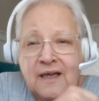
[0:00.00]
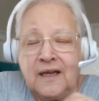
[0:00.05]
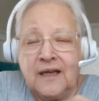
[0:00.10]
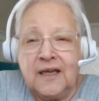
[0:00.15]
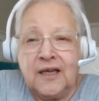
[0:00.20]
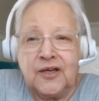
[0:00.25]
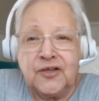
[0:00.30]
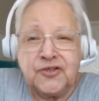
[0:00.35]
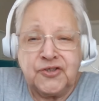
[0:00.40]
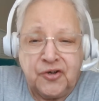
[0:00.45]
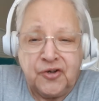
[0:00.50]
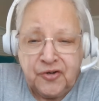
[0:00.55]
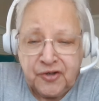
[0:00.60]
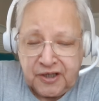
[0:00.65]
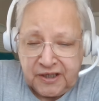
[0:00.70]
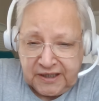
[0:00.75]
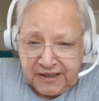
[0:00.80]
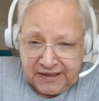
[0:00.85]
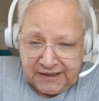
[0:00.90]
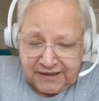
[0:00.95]

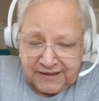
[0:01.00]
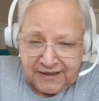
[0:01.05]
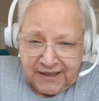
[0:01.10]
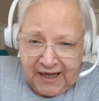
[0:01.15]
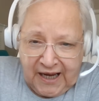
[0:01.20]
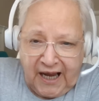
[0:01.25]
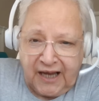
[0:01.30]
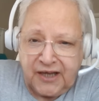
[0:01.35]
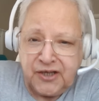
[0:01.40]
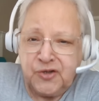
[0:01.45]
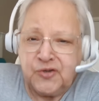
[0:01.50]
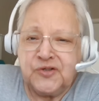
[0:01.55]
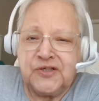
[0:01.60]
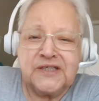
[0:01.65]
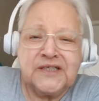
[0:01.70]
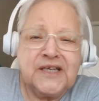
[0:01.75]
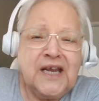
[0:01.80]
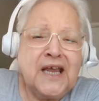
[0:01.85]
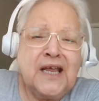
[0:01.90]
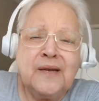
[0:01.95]
eternity and you
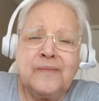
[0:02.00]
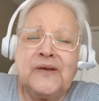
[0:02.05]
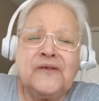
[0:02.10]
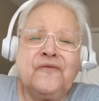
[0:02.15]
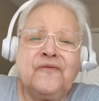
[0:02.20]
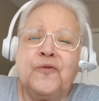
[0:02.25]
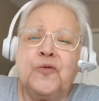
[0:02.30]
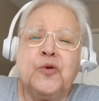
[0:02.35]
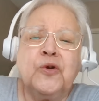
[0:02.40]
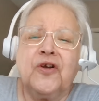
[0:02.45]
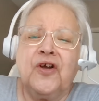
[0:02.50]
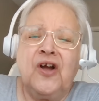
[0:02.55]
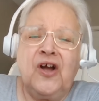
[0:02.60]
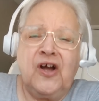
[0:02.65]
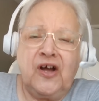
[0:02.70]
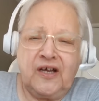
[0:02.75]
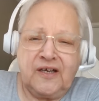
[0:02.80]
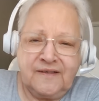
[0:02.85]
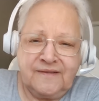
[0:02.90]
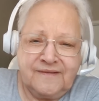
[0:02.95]
stand before
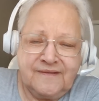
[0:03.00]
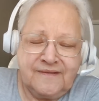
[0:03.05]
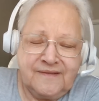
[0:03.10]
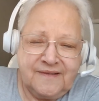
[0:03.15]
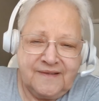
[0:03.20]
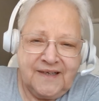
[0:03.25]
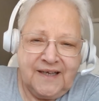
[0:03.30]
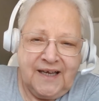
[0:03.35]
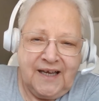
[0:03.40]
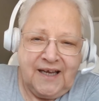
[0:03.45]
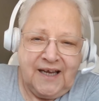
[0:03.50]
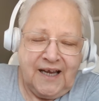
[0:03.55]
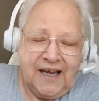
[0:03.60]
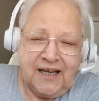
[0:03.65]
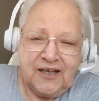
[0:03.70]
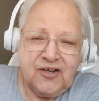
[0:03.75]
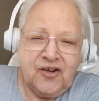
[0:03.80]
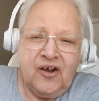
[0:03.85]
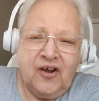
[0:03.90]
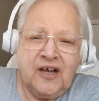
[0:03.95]
God
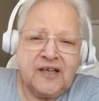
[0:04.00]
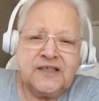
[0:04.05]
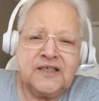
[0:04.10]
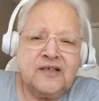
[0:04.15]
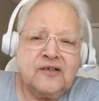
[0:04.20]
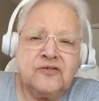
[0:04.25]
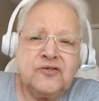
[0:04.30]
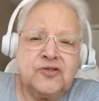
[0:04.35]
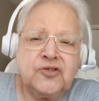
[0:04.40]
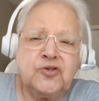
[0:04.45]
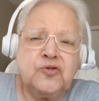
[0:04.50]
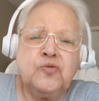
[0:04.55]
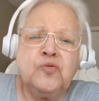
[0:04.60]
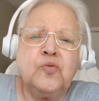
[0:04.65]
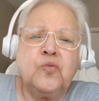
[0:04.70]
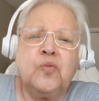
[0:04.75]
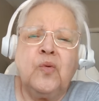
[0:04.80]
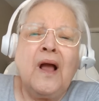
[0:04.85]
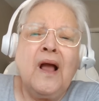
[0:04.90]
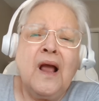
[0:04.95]
and God tells
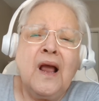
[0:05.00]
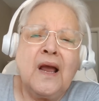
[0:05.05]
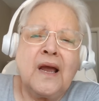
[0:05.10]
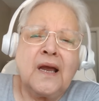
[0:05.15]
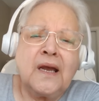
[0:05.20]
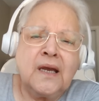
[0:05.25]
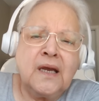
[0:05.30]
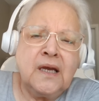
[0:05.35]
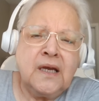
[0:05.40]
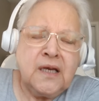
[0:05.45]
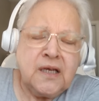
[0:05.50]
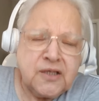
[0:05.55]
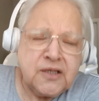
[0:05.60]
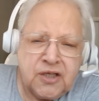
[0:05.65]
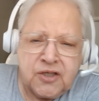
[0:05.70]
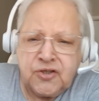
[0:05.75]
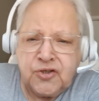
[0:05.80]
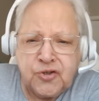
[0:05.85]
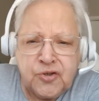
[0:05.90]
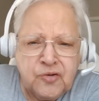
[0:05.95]
you why
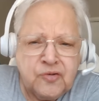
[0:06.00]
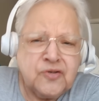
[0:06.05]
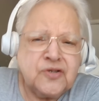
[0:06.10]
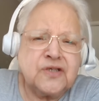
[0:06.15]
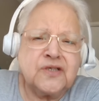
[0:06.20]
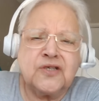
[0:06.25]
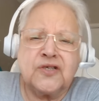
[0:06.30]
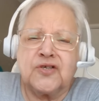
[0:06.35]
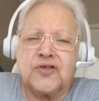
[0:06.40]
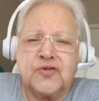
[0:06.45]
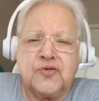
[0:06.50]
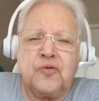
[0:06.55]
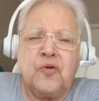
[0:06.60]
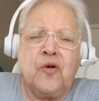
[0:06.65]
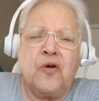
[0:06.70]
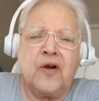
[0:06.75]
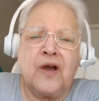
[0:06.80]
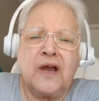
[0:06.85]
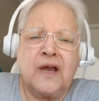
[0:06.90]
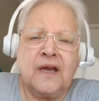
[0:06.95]
did you
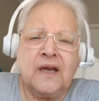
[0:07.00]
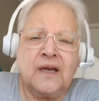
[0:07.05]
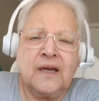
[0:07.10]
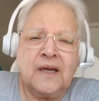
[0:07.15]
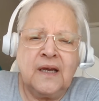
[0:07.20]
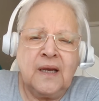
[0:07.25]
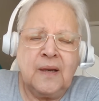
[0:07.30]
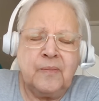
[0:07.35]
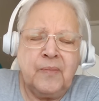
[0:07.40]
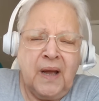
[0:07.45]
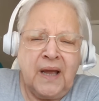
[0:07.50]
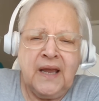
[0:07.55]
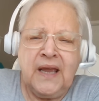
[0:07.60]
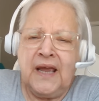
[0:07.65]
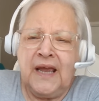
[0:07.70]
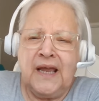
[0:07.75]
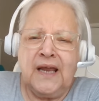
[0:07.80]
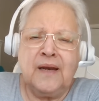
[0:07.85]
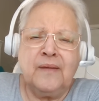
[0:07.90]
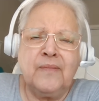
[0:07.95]
destroy my
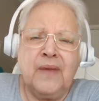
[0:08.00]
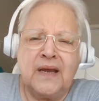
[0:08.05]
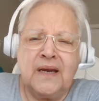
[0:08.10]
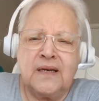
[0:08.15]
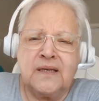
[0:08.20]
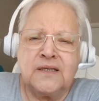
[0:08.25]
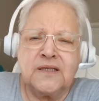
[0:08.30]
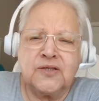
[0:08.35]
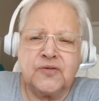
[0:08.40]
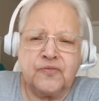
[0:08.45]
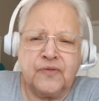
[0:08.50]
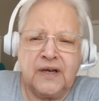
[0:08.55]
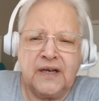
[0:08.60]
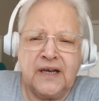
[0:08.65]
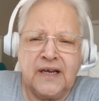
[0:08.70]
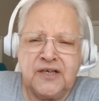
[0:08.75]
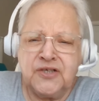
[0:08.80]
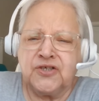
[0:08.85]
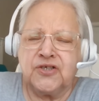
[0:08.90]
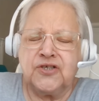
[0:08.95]
handmaiden's
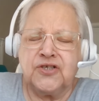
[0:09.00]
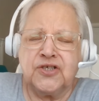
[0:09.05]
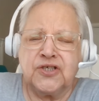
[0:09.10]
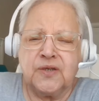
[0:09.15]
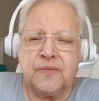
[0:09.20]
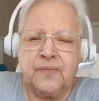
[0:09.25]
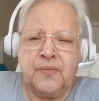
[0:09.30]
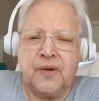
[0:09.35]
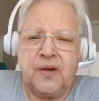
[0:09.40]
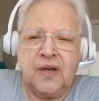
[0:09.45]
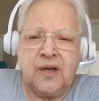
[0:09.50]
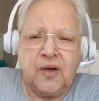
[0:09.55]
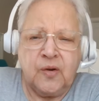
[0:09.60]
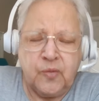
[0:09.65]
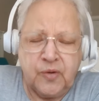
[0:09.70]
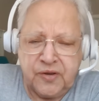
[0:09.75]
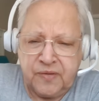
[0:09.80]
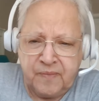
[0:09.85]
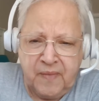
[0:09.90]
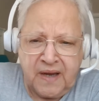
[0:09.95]
relationship
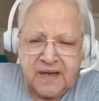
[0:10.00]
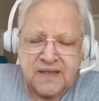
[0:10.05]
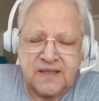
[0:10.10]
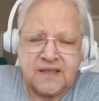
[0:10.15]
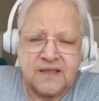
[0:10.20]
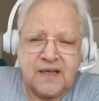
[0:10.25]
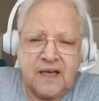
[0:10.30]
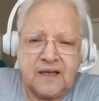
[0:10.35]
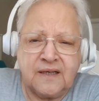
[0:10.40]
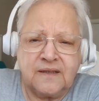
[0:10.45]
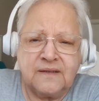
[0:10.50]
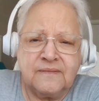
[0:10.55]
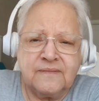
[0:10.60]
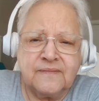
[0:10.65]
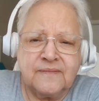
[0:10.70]
with my son?